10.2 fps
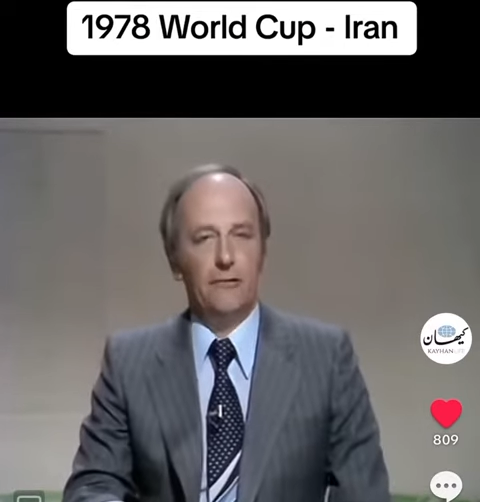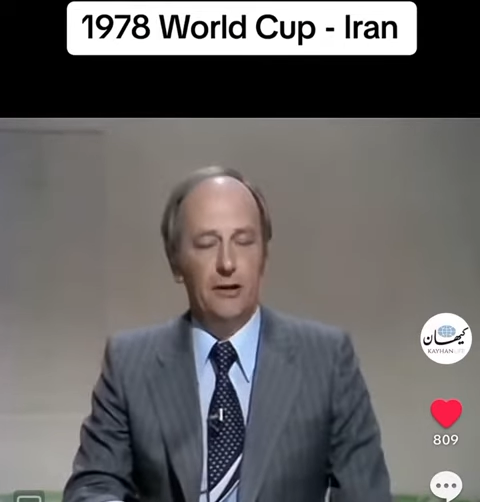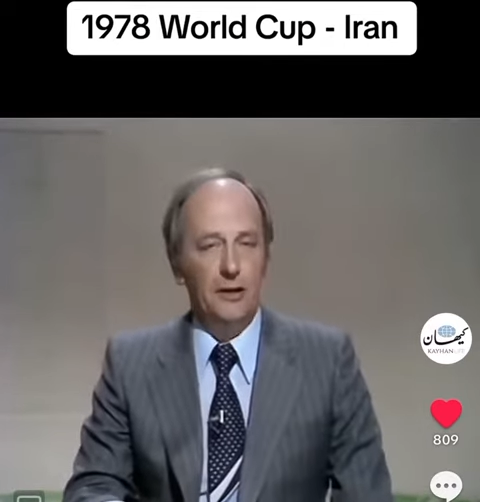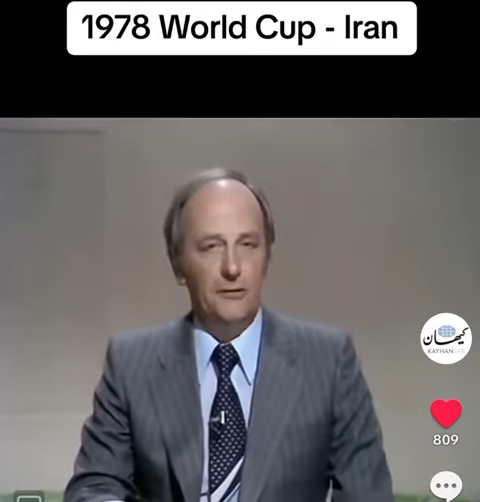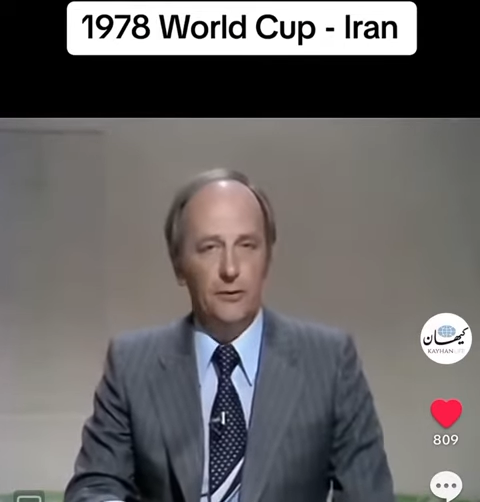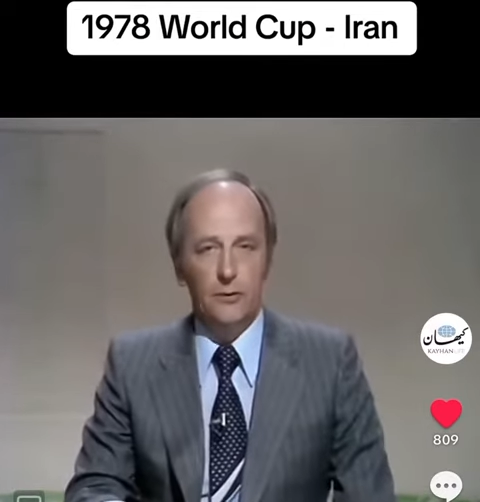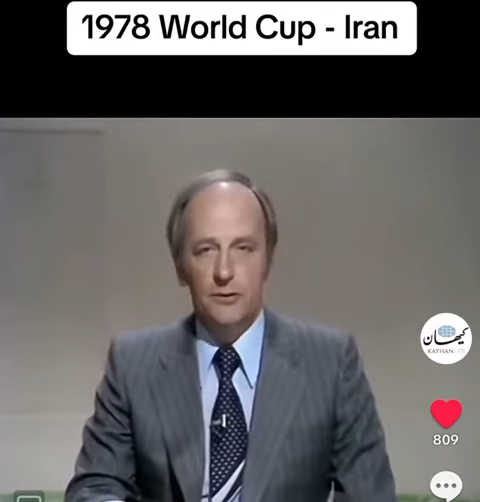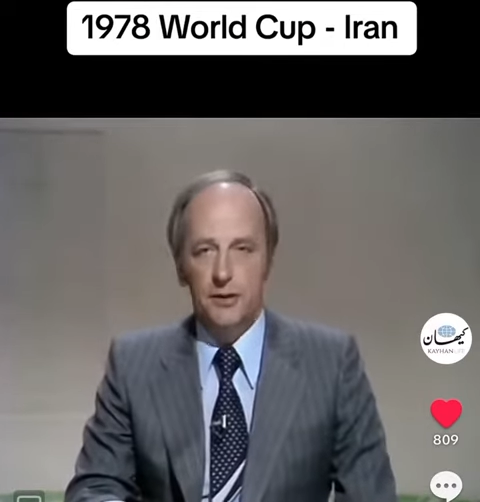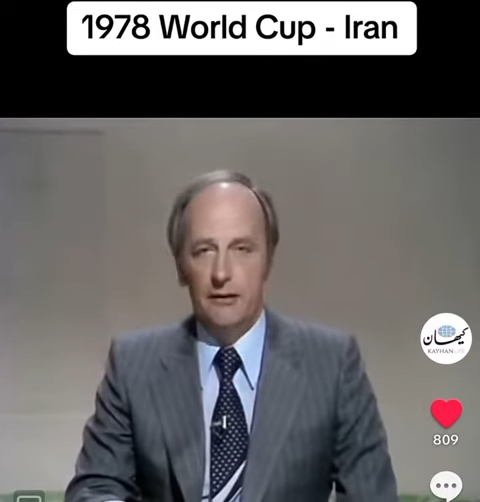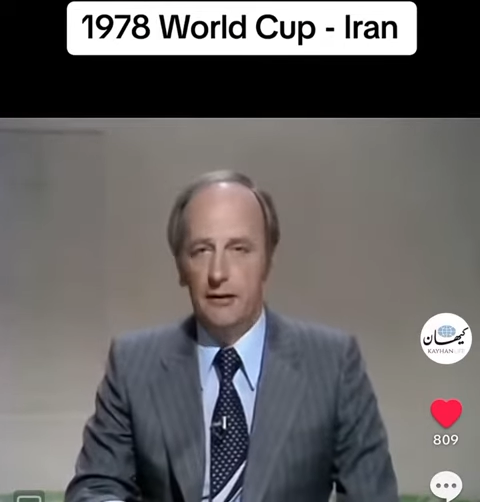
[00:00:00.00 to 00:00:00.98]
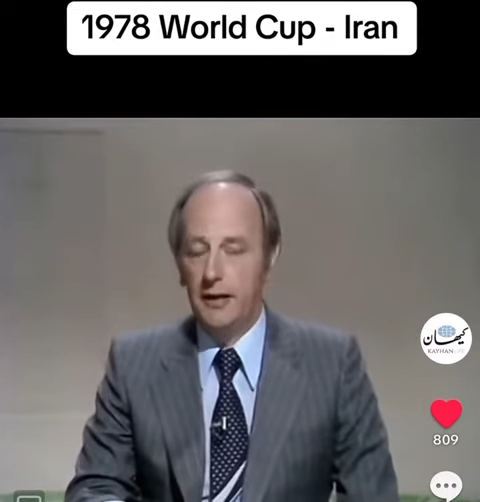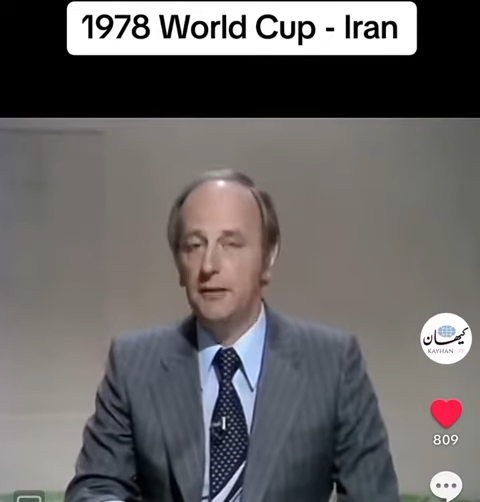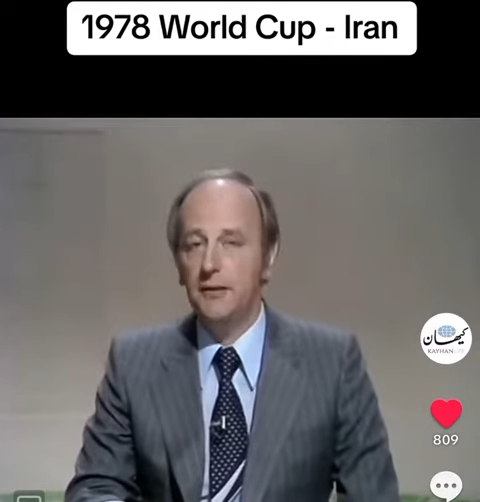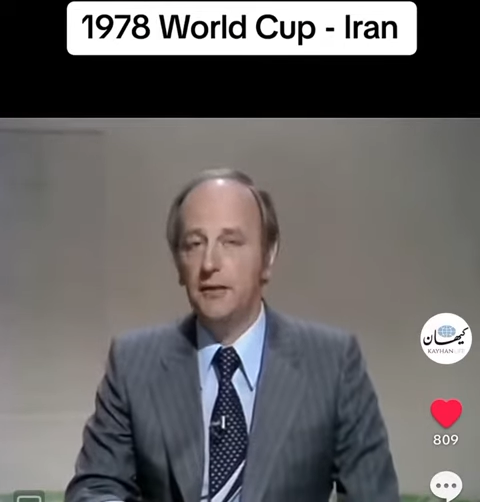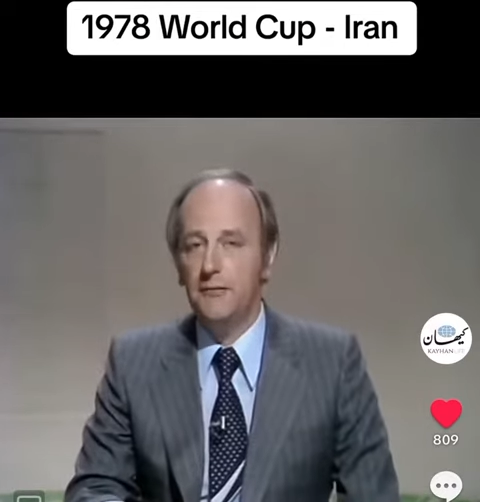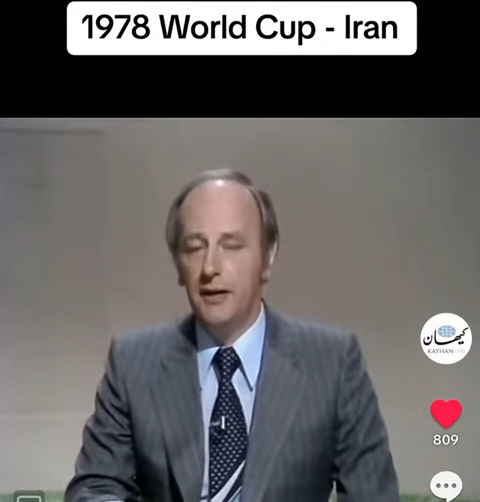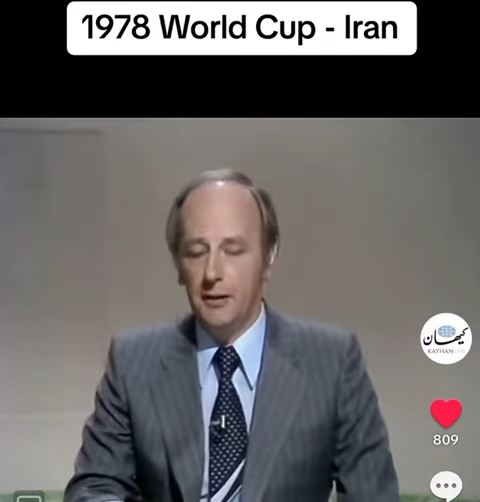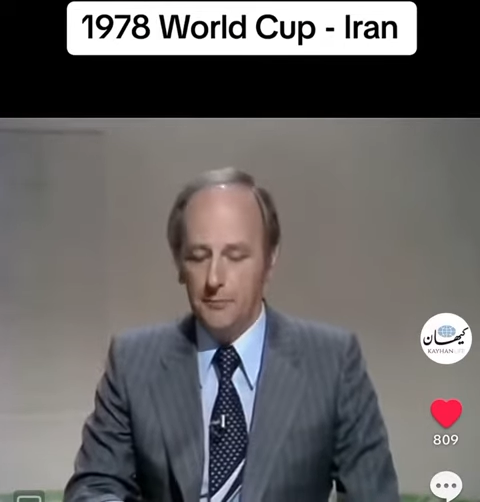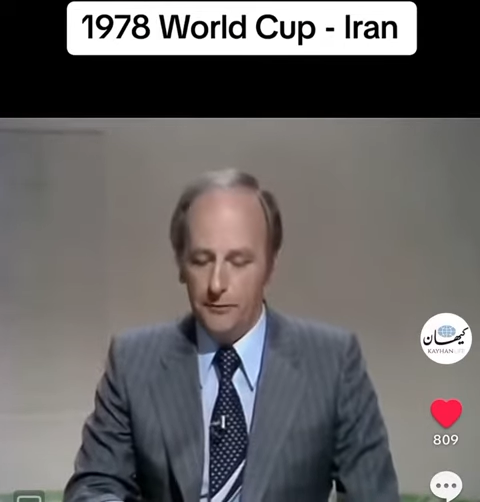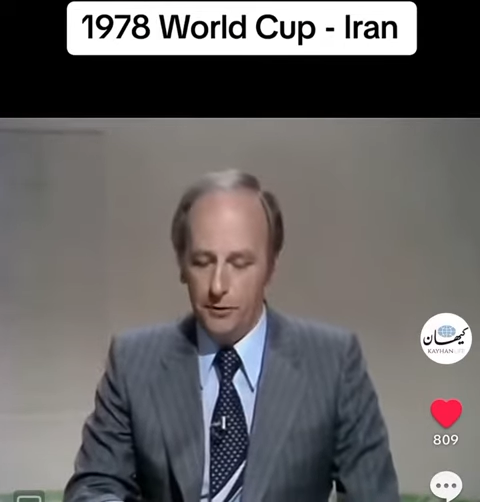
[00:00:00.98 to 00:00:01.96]
Iran, of course, are an
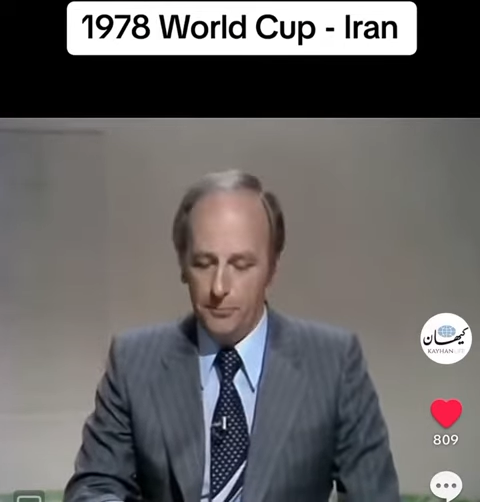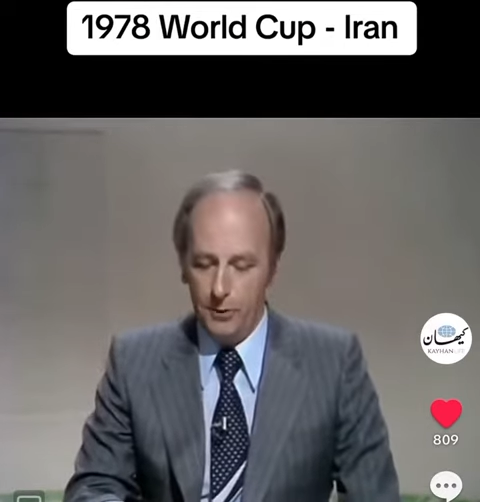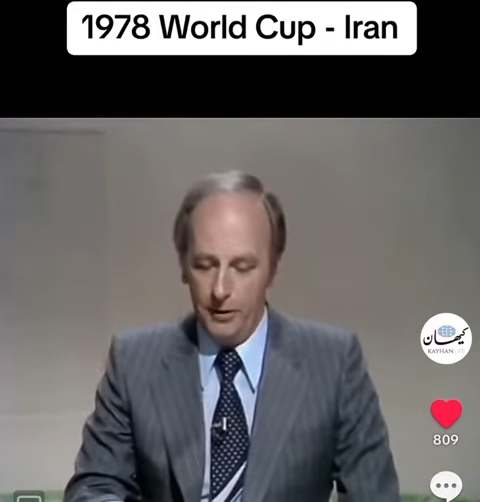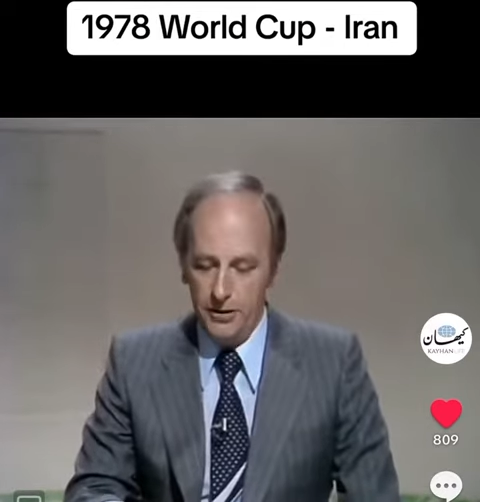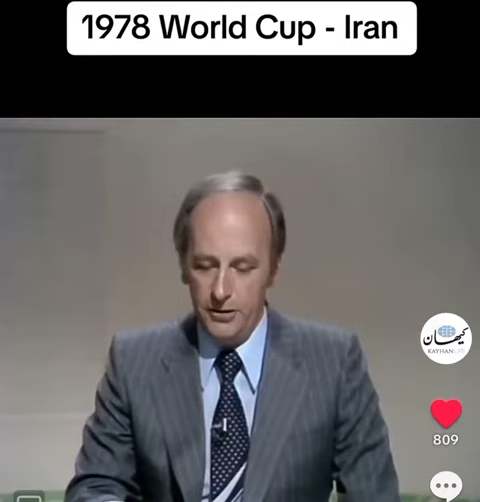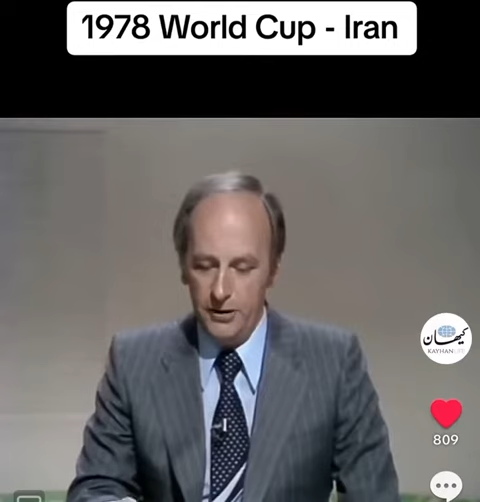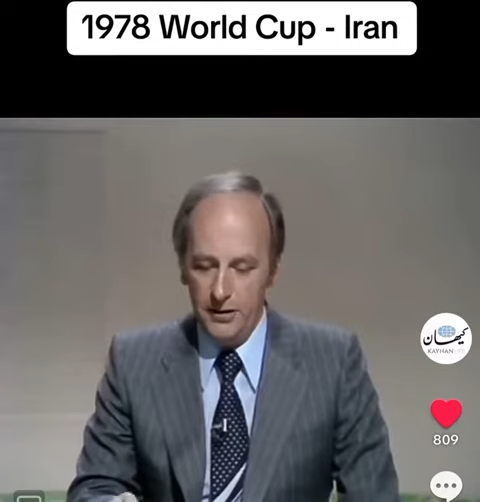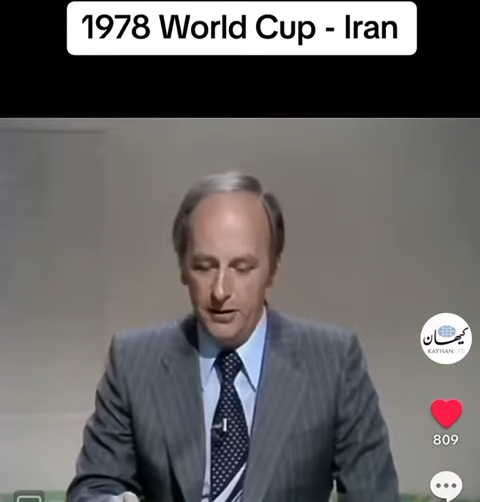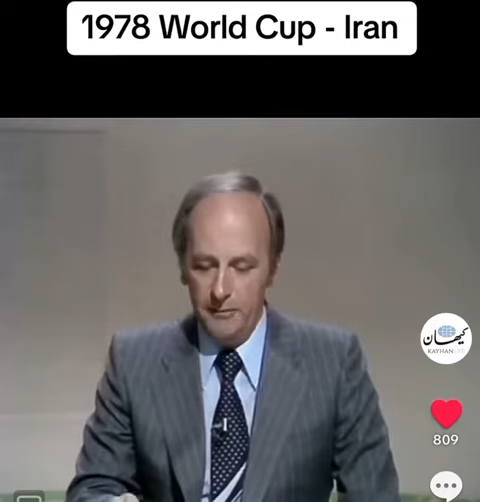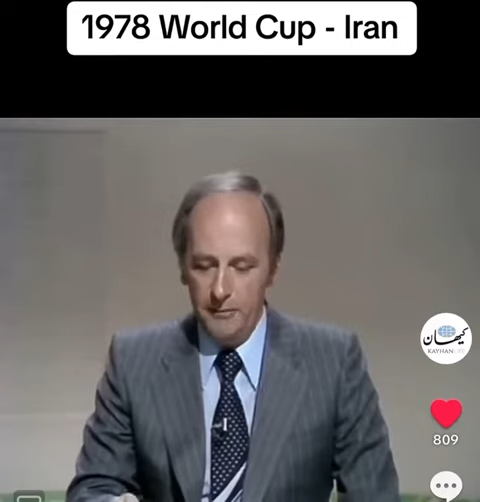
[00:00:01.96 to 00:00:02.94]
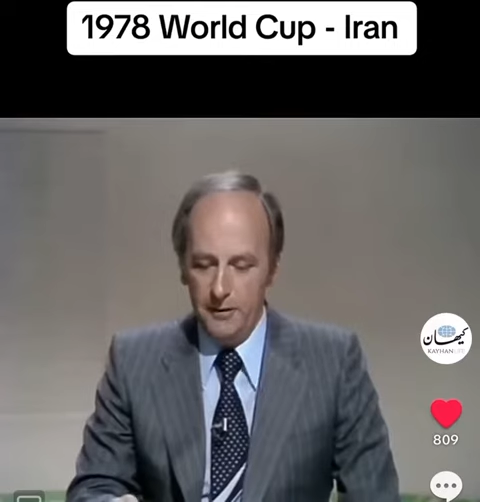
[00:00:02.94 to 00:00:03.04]
underdeveloped football nation,